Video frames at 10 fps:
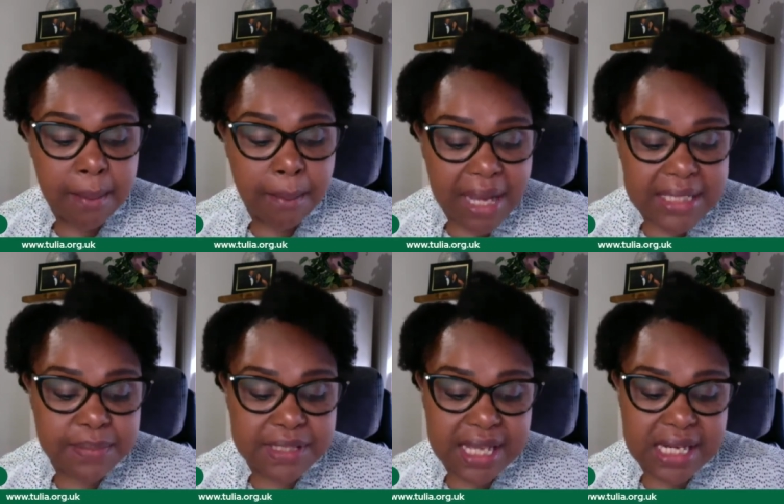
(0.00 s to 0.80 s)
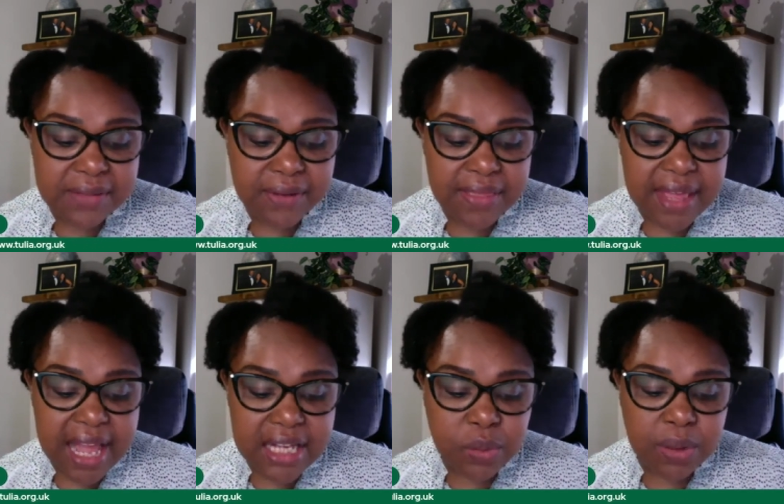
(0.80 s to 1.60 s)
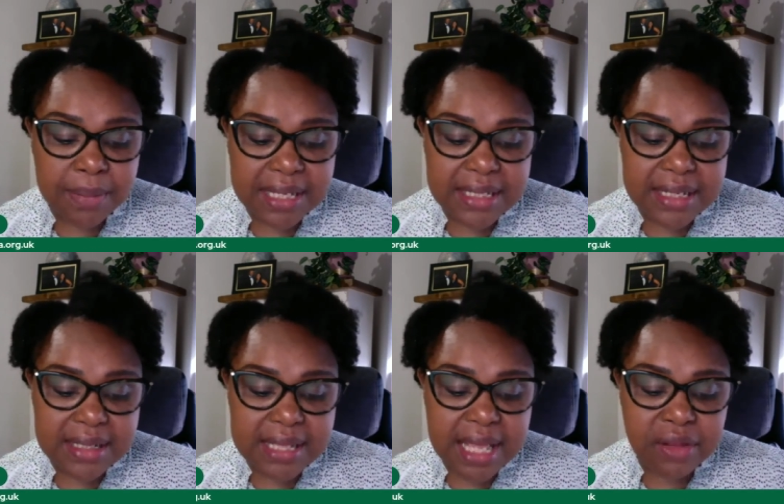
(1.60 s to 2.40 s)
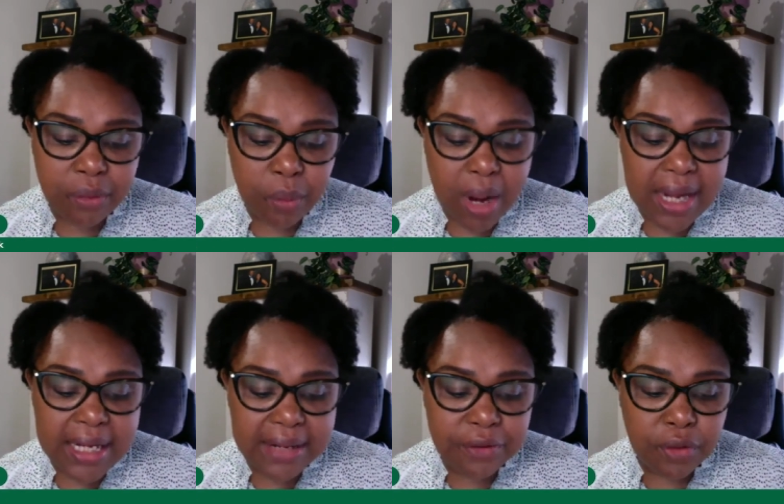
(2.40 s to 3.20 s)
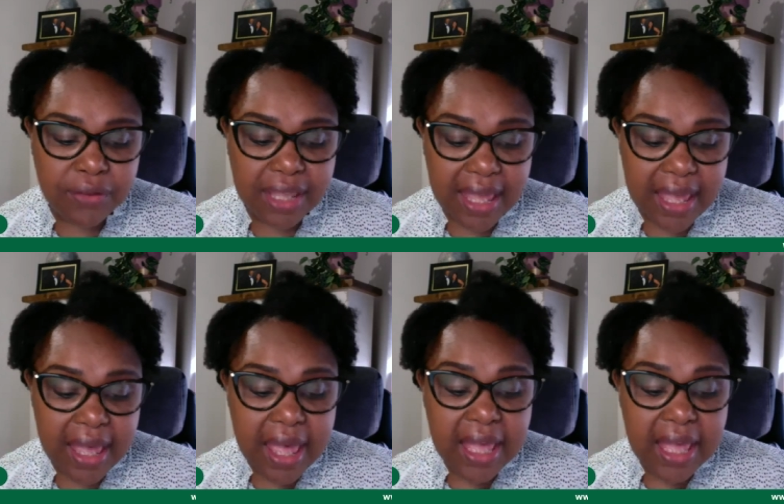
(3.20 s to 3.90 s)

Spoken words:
must be satisfied that adequate maintenance and the required level of care